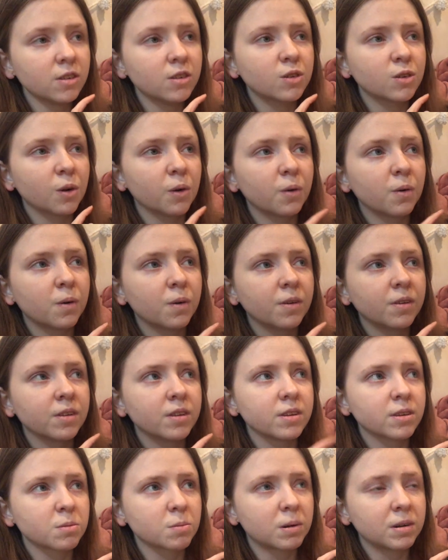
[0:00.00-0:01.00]
So
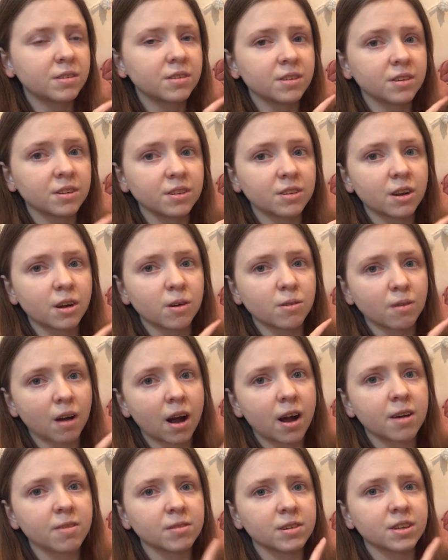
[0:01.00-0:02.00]
this one didn't
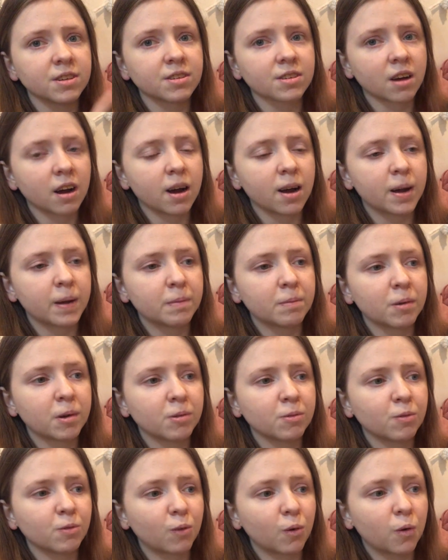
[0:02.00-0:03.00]
arrive in time
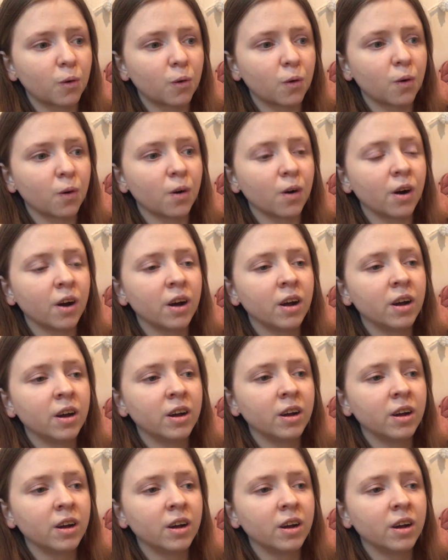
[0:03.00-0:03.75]
for